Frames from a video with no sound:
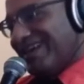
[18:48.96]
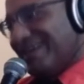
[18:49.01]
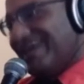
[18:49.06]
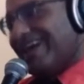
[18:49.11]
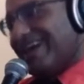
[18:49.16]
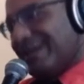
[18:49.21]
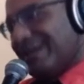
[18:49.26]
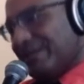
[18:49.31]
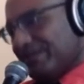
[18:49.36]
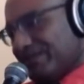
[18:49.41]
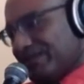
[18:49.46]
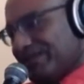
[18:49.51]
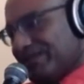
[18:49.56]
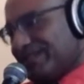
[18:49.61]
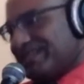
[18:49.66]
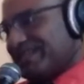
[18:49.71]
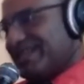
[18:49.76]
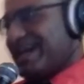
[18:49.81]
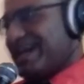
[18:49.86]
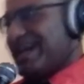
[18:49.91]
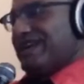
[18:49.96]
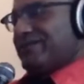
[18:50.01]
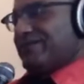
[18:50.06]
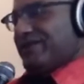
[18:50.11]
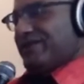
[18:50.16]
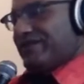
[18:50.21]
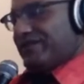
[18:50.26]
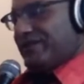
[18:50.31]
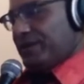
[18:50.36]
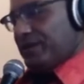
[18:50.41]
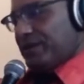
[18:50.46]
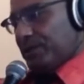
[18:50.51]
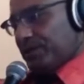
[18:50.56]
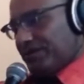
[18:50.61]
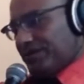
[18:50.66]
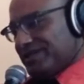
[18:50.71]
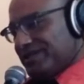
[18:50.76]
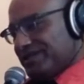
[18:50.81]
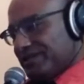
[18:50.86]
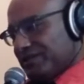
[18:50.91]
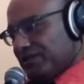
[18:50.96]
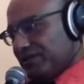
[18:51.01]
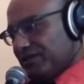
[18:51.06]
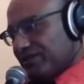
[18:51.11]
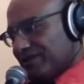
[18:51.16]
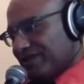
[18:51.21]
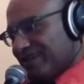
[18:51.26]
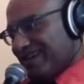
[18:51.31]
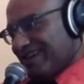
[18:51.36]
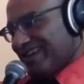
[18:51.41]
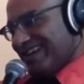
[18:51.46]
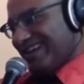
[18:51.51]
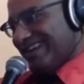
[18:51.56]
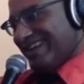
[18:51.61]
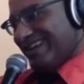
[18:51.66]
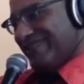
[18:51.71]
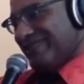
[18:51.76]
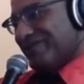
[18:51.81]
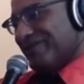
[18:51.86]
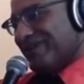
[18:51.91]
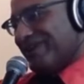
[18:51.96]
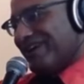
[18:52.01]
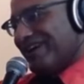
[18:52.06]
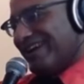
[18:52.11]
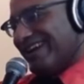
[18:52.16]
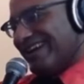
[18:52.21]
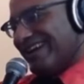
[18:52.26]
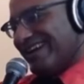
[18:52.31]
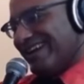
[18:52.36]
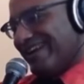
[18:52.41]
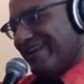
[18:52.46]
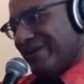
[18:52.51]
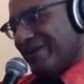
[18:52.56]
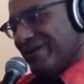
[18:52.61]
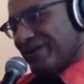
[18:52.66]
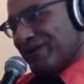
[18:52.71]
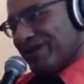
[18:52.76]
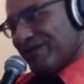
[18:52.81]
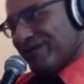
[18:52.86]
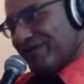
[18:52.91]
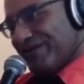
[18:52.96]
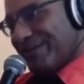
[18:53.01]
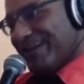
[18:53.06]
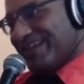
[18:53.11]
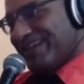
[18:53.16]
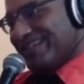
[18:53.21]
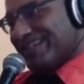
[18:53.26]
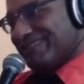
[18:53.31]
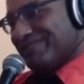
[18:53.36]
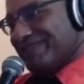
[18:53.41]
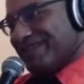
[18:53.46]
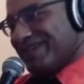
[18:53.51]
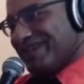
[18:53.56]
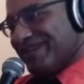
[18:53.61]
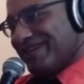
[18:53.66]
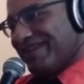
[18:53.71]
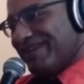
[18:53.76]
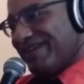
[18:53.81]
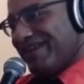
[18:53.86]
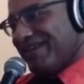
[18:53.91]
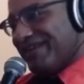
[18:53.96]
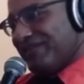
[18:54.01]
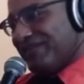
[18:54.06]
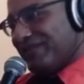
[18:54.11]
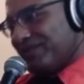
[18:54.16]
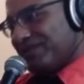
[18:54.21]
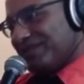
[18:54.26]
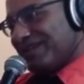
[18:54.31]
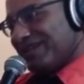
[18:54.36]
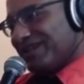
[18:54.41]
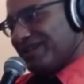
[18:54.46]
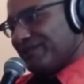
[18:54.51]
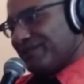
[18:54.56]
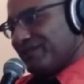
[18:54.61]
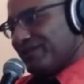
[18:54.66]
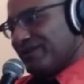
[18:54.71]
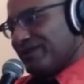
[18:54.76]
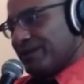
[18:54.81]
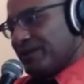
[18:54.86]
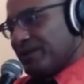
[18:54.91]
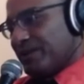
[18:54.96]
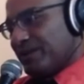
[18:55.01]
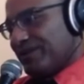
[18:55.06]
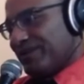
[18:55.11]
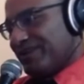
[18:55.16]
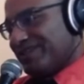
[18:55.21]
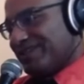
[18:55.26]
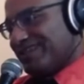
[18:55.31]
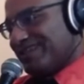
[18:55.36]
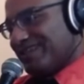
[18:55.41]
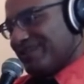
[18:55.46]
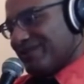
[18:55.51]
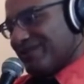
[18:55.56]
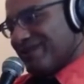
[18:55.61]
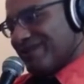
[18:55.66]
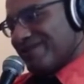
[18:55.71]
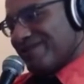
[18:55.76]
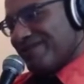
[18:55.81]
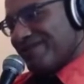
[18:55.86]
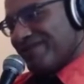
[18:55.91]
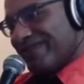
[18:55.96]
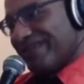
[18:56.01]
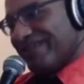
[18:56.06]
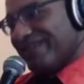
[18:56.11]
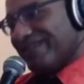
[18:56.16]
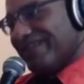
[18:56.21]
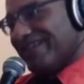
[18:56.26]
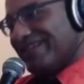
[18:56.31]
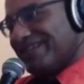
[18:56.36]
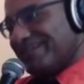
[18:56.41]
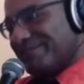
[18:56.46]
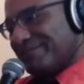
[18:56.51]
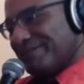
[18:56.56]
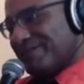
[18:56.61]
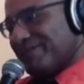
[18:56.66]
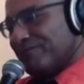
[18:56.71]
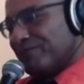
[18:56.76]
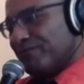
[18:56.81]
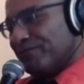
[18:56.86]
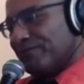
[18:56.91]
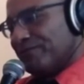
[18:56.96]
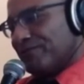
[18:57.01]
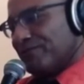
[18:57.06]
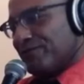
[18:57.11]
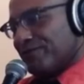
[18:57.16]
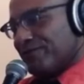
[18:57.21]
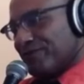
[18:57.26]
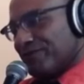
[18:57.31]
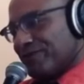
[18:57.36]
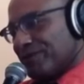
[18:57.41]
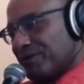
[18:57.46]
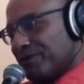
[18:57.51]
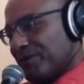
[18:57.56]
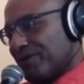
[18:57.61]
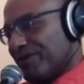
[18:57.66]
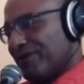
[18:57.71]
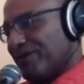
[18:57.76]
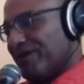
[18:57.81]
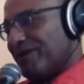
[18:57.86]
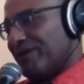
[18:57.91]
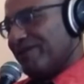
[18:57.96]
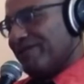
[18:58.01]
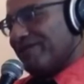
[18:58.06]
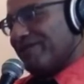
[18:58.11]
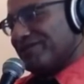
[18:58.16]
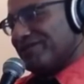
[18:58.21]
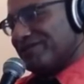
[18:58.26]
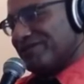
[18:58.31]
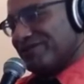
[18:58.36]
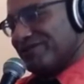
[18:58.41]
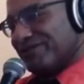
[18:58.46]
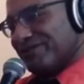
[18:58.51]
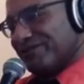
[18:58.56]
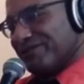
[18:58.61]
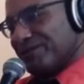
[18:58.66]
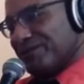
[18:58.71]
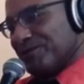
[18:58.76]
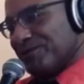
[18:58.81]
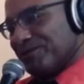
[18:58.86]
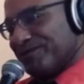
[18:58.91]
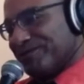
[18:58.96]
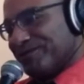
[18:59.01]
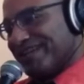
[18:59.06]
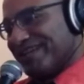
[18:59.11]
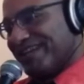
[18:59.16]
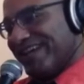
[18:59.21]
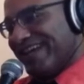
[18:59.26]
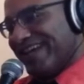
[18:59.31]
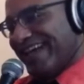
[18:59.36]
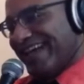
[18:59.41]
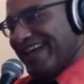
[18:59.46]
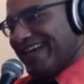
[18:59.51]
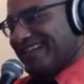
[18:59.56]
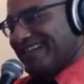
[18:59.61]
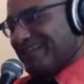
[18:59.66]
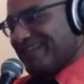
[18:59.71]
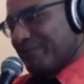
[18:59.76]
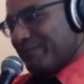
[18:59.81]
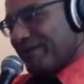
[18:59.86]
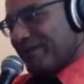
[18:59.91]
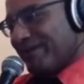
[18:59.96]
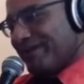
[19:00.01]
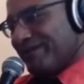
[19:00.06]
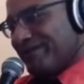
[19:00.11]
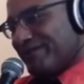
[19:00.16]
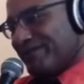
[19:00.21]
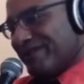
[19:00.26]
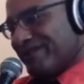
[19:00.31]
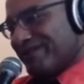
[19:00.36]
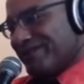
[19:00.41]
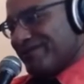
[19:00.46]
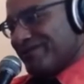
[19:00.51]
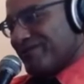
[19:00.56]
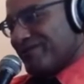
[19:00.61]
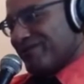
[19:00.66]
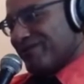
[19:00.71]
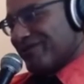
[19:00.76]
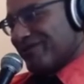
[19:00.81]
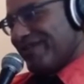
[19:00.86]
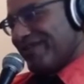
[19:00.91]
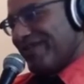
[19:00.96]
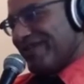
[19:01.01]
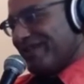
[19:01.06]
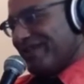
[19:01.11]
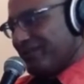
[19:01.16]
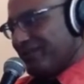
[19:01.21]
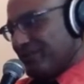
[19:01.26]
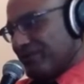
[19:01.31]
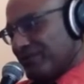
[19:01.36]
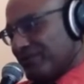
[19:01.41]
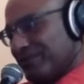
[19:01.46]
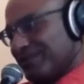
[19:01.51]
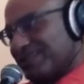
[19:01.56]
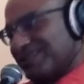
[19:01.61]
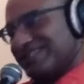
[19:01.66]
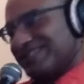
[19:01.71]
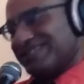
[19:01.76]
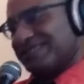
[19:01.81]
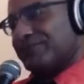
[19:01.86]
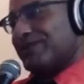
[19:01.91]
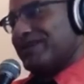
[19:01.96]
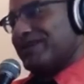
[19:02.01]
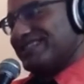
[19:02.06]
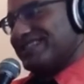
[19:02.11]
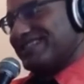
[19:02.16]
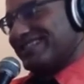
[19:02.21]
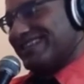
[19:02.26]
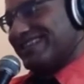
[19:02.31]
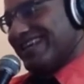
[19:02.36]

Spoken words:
Unable to decide whether he should salute or not, or nod, or give thanks to the man, Luke settled for nudging the accelerator. The land speeder moved forward, drawing away from the circle of troops. As they prepared to round a corner, Luke risked